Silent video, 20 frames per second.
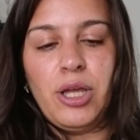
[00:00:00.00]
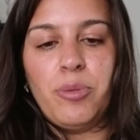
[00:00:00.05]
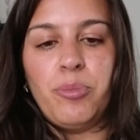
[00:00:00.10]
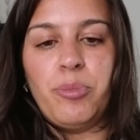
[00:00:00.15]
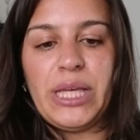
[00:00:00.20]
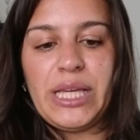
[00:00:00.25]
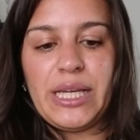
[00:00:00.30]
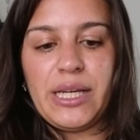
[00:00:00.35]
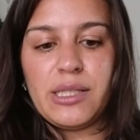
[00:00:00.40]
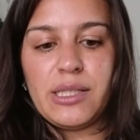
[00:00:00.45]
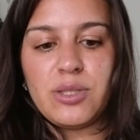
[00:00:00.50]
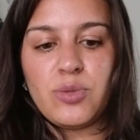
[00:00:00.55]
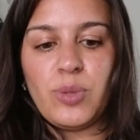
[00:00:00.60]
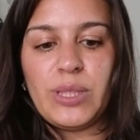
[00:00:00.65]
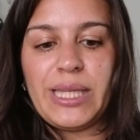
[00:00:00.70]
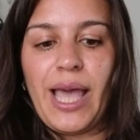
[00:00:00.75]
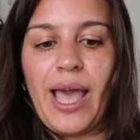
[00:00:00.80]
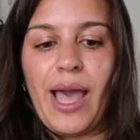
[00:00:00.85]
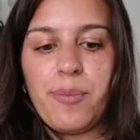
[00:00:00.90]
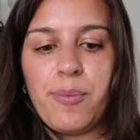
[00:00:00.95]
because
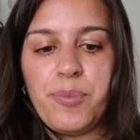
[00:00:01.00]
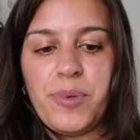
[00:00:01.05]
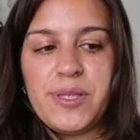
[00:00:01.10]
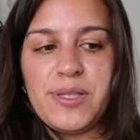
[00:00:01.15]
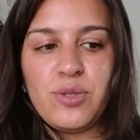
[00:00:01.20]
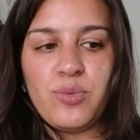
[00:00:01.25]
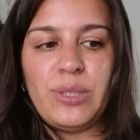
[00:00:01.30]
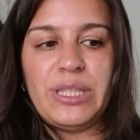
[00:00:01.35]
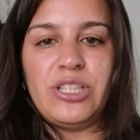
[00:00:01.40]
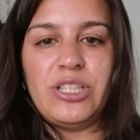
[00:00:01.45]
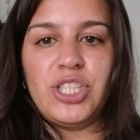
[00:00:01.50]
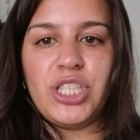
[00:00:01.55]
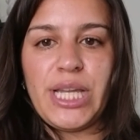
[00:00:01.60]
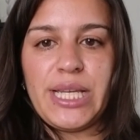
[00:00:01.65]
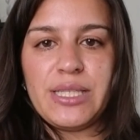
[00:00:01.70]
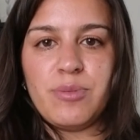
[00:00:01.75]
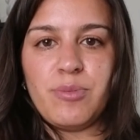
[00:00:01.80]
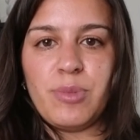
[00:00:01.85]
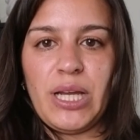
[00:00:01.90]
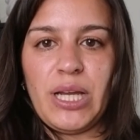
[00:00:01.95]
what happens with the
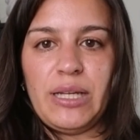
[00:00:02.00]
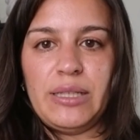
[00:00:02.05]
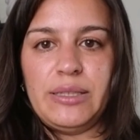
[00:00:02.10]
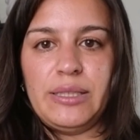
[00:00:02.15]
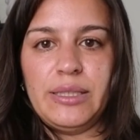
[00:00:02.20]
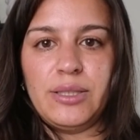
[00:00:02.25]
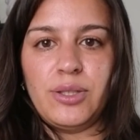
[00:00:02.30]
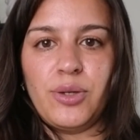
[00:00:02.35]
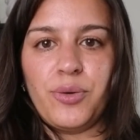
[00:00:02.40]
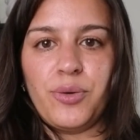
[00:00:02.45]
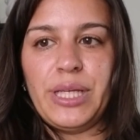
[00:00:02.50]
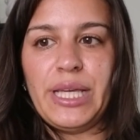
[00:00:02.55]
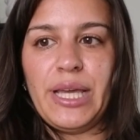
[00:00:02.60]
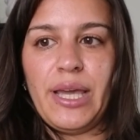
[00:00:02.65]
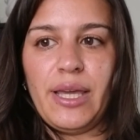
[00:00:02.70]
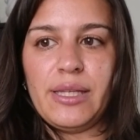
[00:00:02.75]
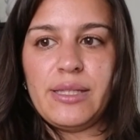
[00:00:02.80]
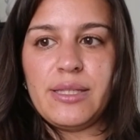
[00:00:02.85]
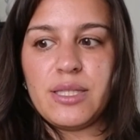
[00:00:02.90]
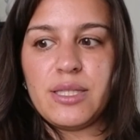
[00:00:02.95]
Jesmonite, it
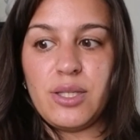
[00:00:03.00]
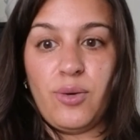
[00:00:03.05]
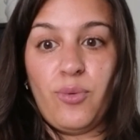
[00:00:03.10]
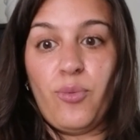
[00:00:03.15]
creates,